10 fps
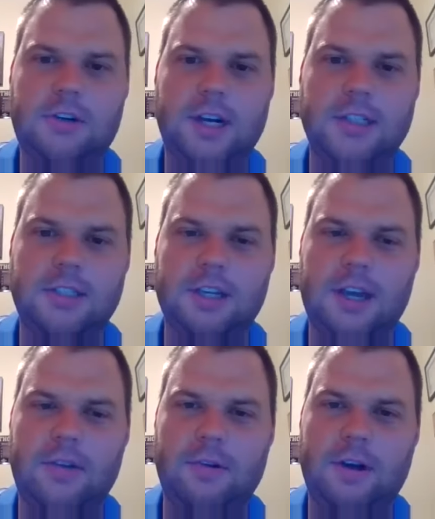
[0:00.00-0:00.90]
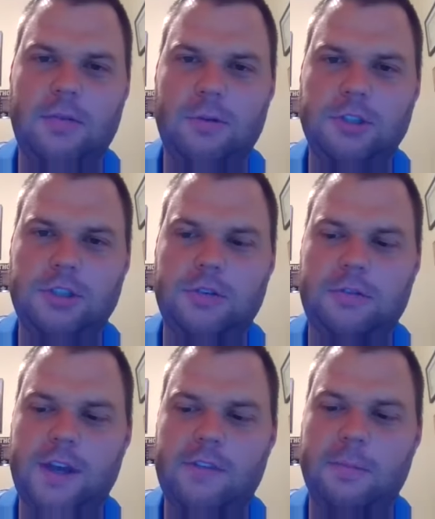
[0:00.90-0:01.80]
Crestline, where was your
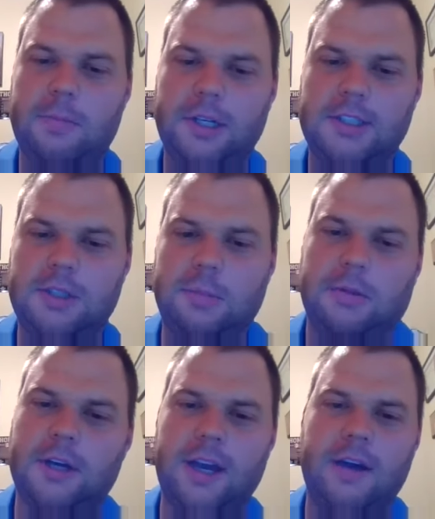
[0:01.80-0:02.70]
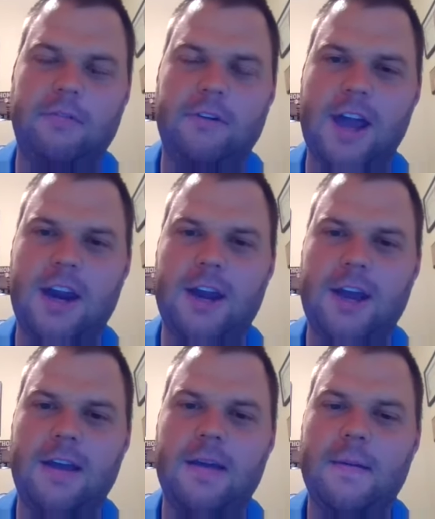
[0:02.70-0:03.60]
favorite place to play on Friday
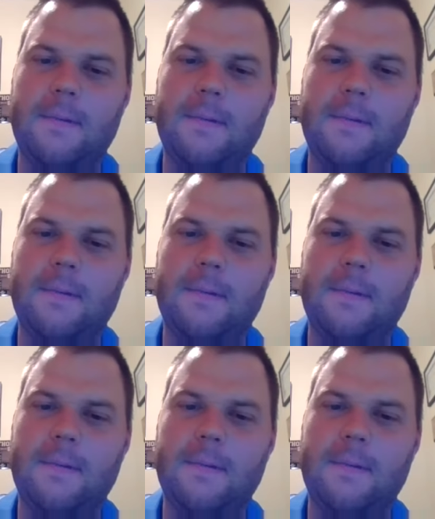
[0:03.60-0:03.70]
night?